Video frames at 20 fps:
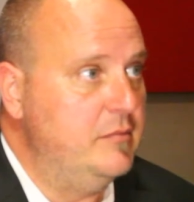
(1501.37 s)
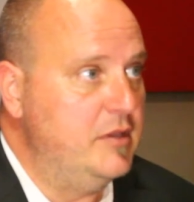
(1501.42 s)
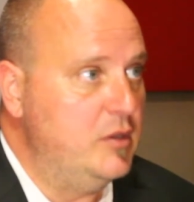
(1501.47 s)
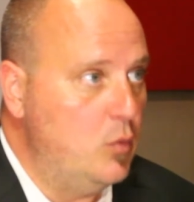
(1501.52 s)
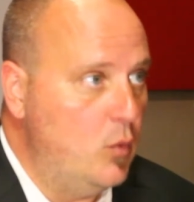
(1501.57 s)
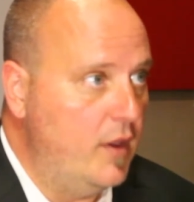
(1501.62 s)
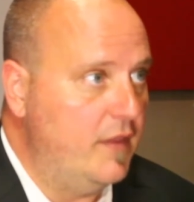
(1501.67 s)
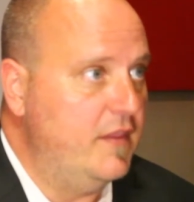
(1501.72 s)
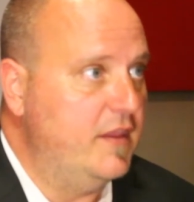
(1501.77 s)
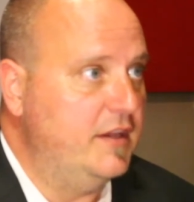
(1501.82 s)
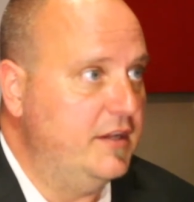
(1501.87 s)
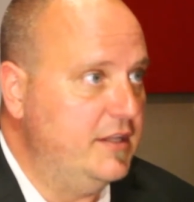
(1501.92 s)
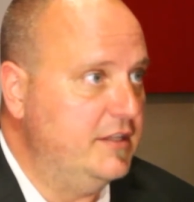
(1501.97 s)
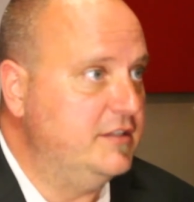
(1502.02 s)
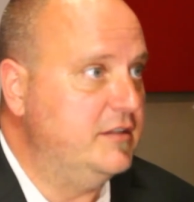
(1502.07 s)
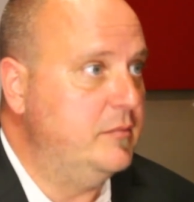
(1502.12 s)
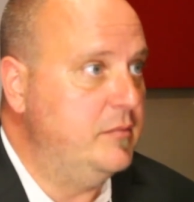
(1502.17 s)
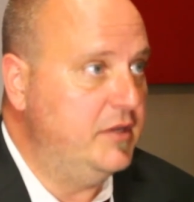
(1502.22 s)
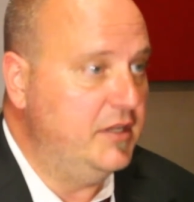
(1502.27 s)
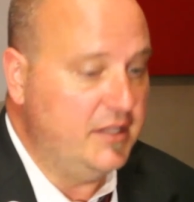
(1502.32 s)
to be when they
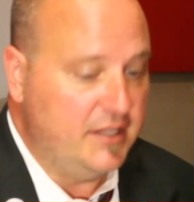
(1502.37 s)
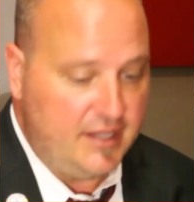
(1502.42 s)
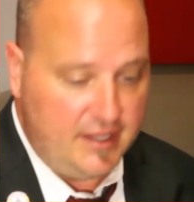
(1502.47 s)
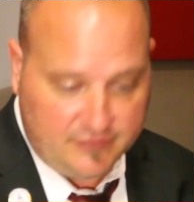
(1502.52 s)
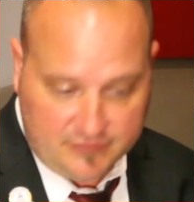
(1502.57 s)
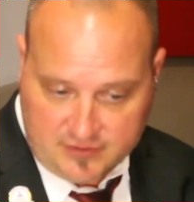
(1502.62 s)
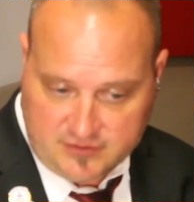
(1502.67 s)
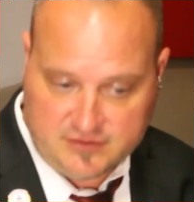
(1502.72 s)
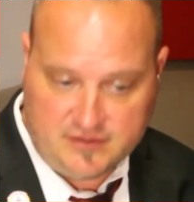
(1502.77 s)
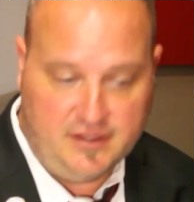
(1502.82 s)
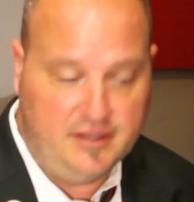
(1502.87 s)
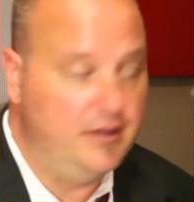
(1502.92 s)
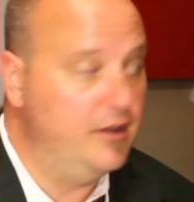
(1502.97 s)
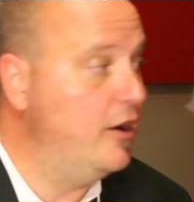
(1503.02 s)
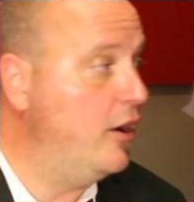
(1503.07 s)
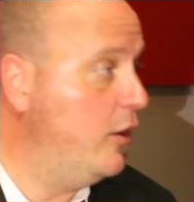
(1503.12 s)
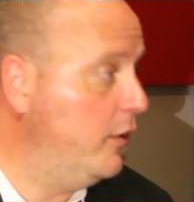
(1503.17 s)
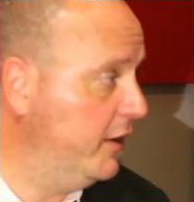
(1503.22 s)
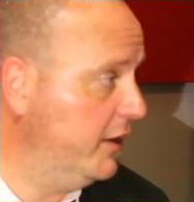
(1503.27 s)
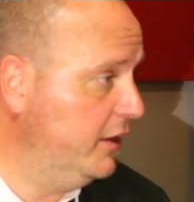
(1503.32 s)
need to be to get this thing
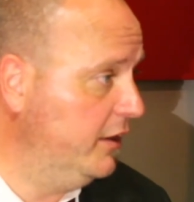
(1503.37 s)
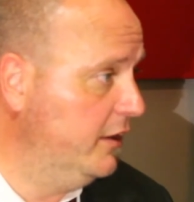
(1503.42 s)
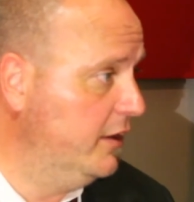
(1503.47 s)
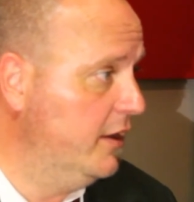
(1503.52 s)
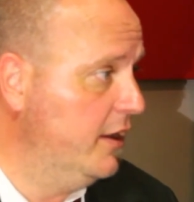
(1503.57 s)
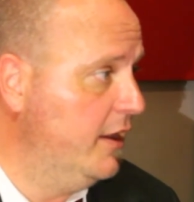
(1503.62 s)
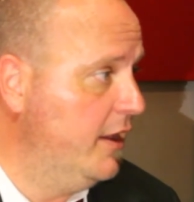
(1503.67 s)
going.